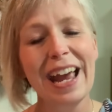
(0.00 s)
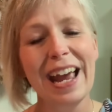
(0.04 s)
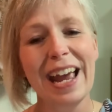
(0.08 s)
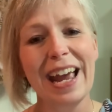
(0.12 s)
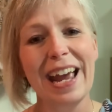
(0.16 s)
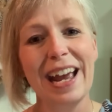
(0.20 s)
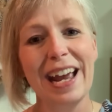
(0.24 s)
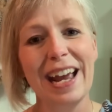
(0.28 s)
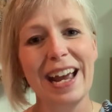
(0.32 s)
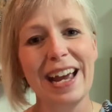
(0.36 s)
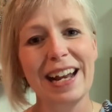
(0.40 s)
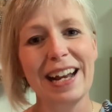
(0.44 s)

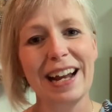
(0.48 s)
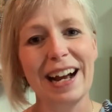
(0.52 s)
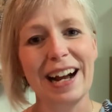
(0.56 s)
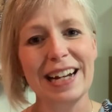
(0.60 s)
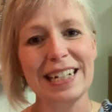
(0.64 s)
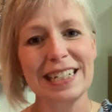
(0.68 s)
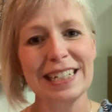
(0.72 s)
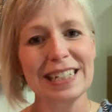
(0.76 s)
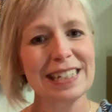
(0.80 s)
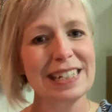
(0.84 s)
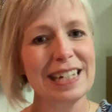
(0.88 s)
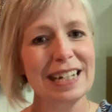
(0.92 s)
And I
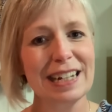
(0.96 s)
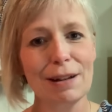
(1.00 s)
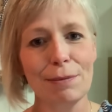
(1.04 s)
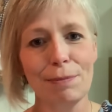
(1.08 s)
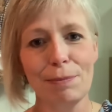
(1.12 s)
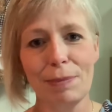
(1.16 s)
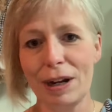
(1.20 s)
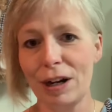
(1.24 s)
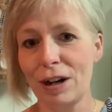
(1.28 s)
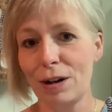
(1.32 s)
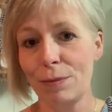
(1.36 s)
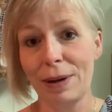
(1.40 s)
just take a
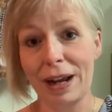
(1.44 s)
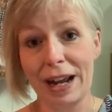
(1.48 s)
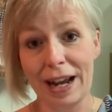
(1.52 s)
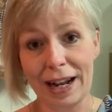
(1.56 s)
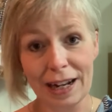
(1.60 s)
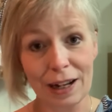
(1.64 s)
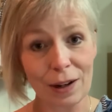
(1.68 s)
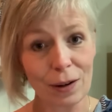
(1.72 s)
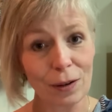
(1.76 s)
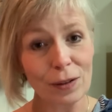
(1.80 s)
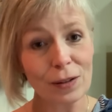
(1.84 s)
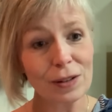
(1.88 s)
pair of
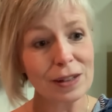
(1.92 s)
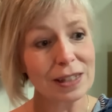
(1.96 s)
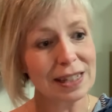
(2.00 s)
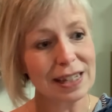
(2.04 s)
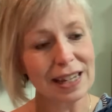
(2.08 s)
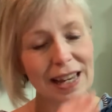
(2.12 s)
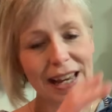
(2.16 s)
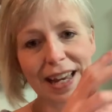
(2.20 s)
pantyhose